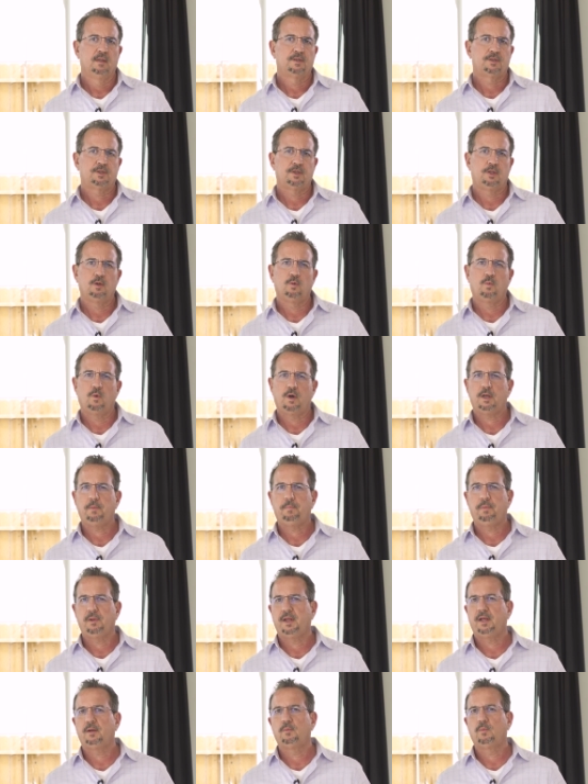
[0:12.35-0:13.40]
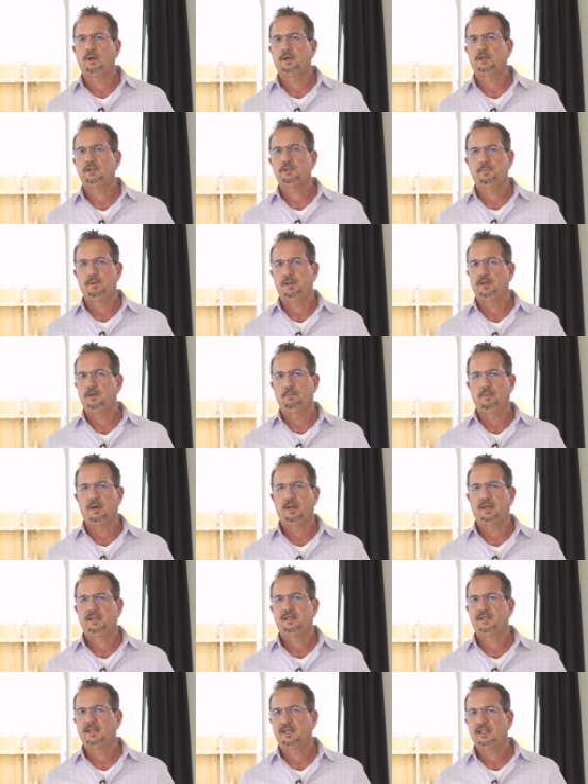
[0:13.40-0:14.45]
So you want to plan where to spend your
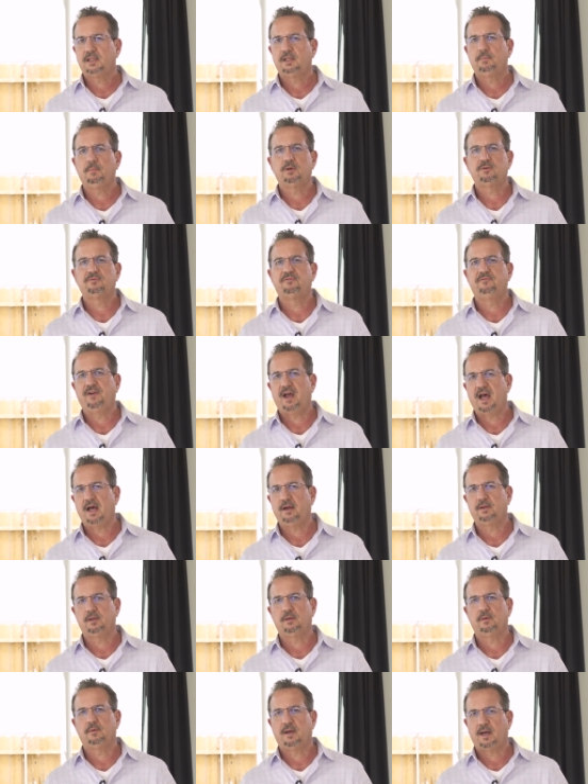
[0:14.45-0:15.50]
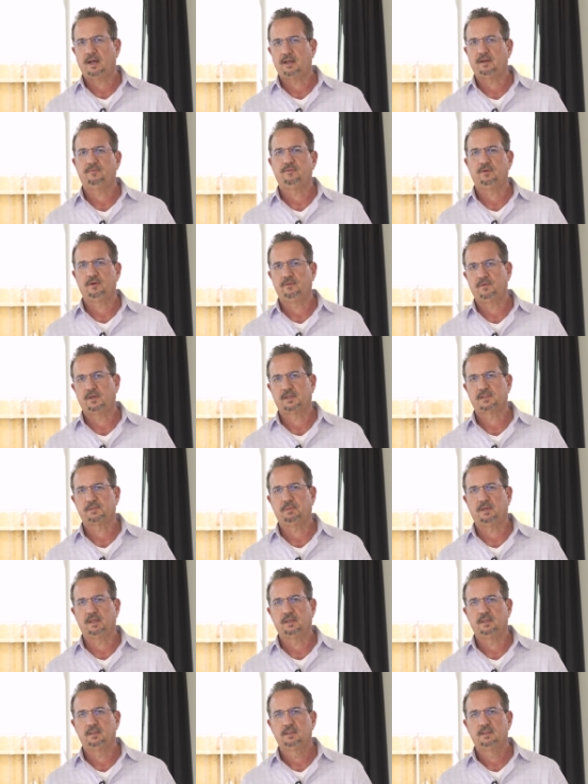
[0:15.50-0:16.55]
money to get the most value out of your
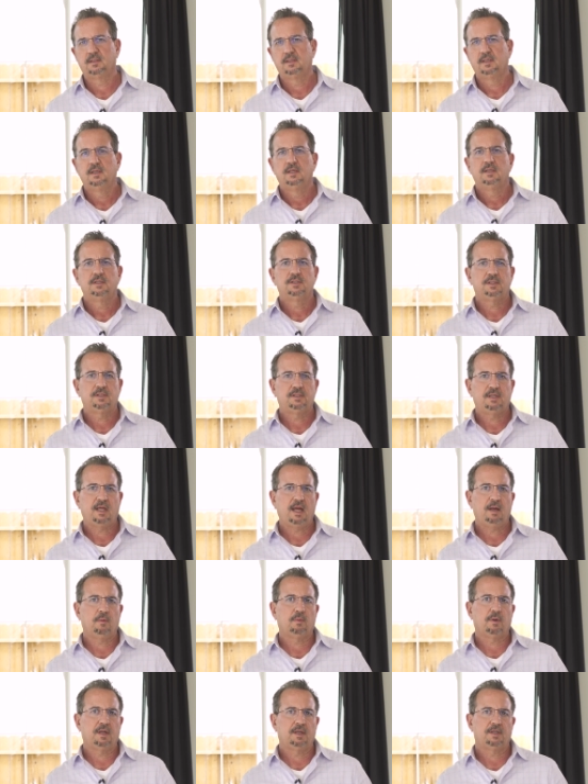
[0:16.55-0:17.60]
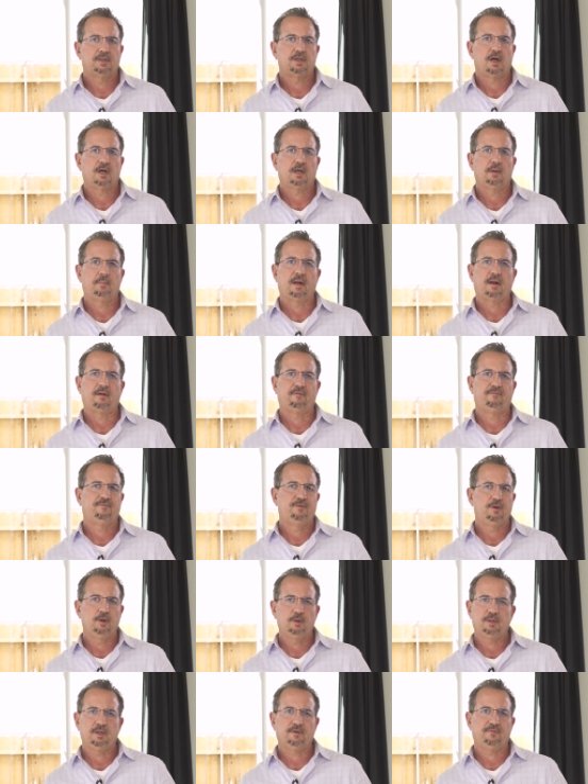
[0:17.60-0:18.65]
investment. Today, we're going to talk about a
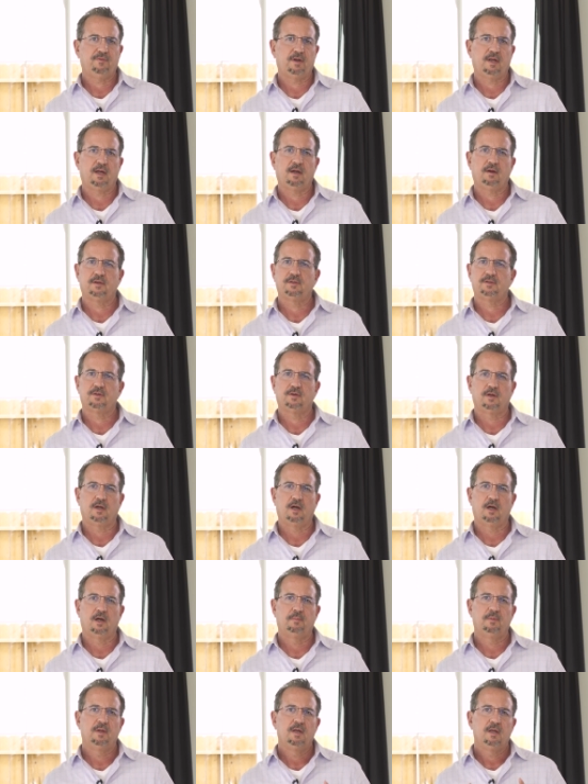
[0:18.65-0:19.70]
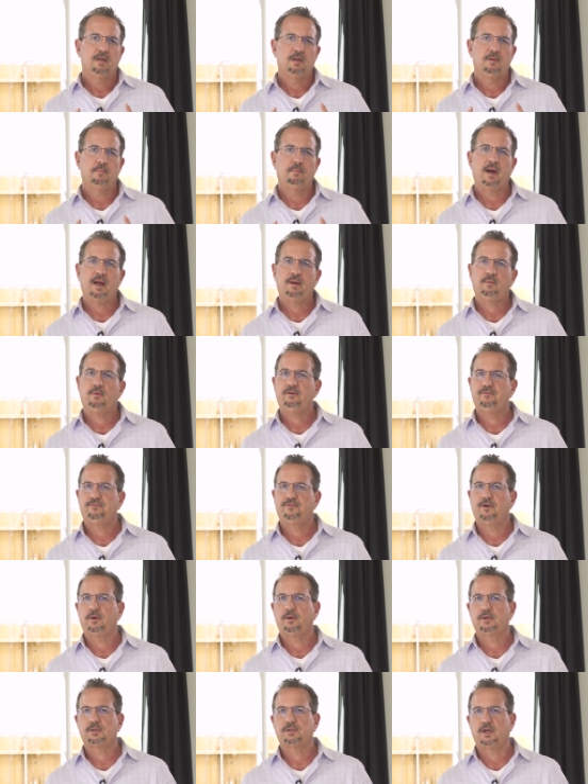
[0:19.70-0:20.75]
few different areas of your home you might want to
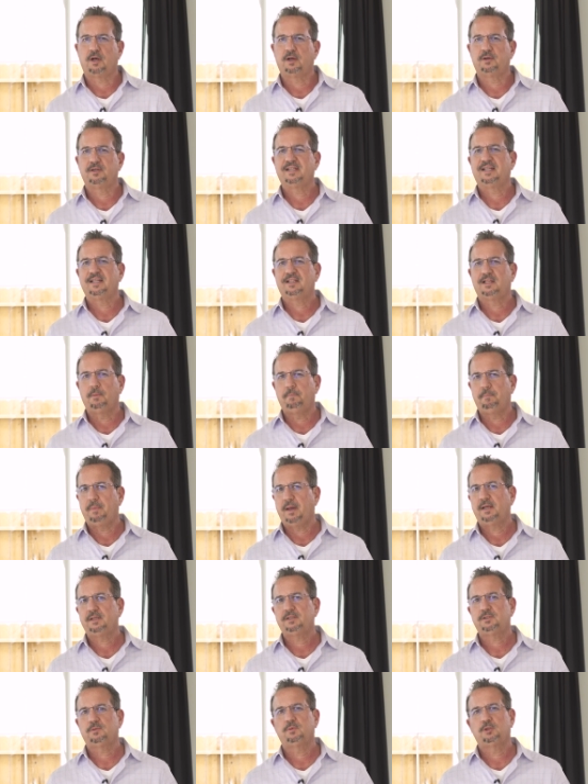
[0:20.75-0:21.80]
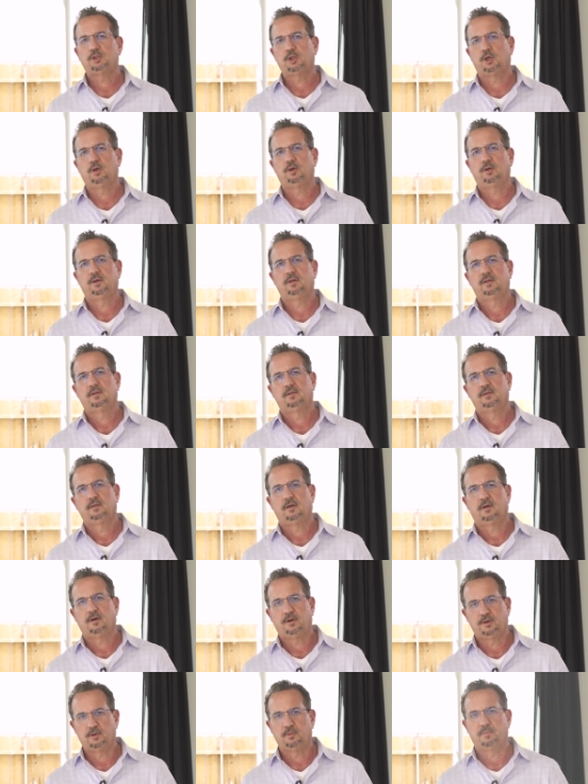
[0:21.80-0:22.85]
focus on to get the best return
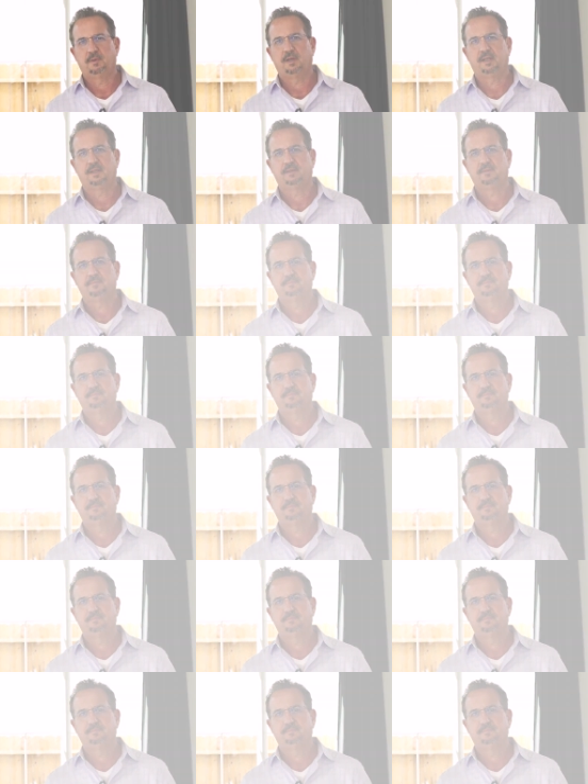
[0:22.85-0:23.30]
on your money.